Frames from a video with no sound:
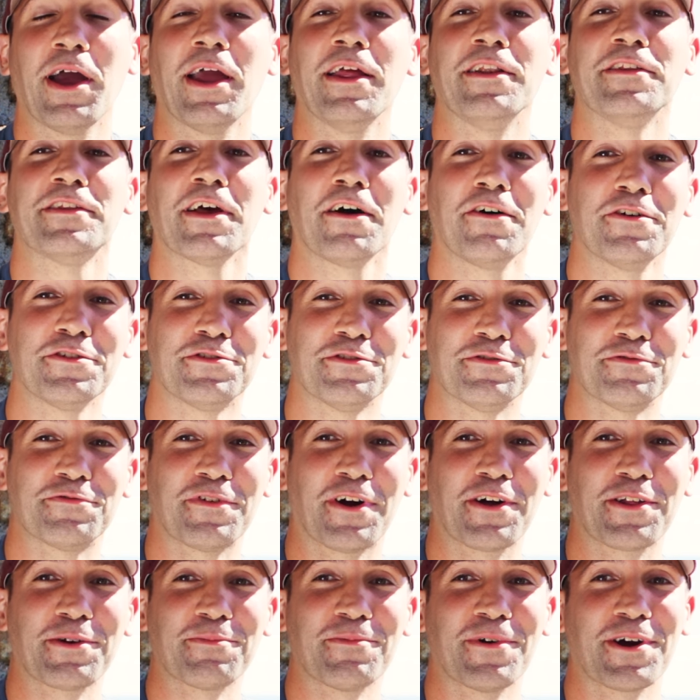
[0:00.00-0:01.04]
intelligent
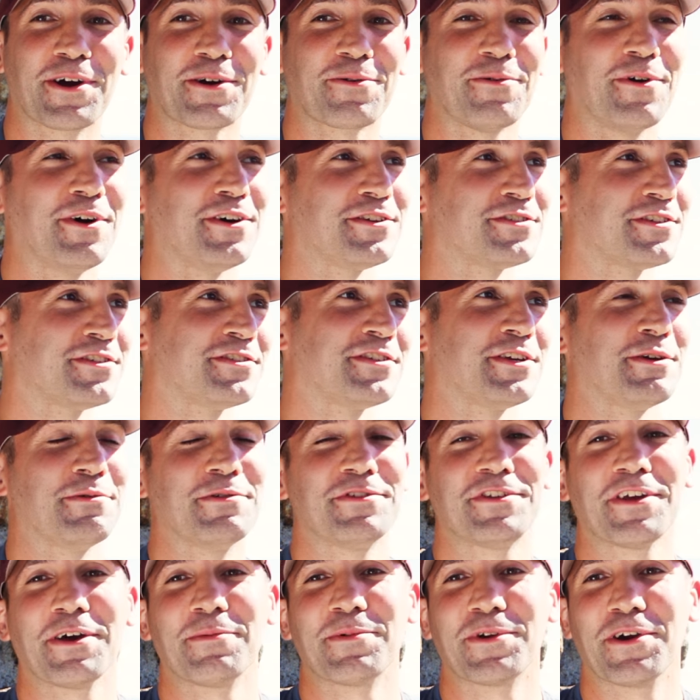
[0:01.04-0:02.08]
Father Mark was as he would
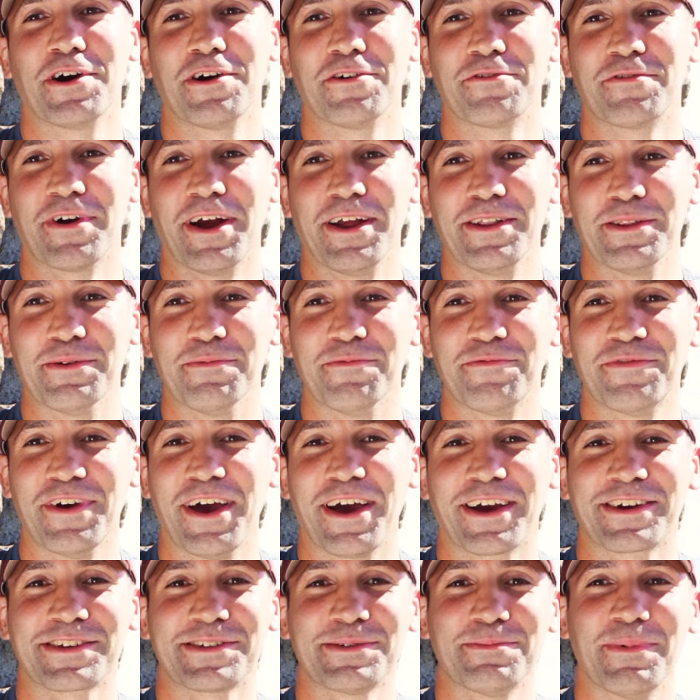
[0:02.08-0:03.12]
tell me all random
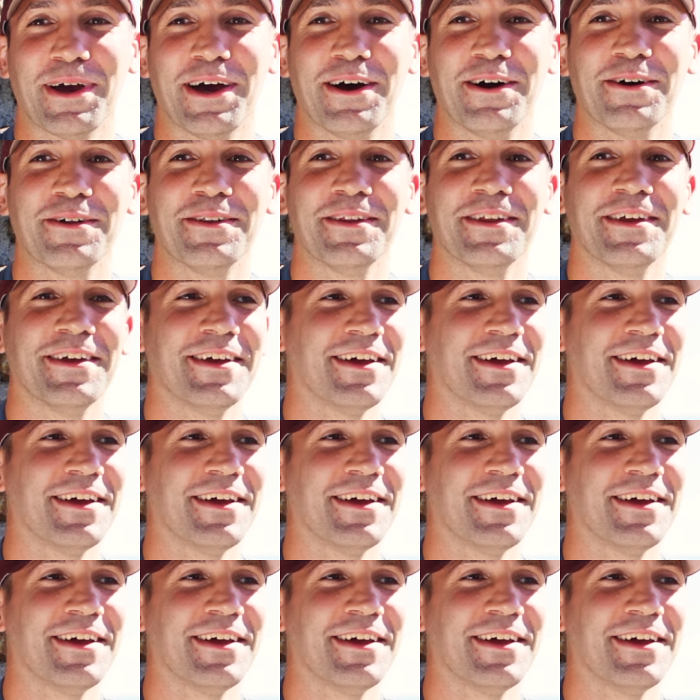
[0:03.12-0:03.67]
facts about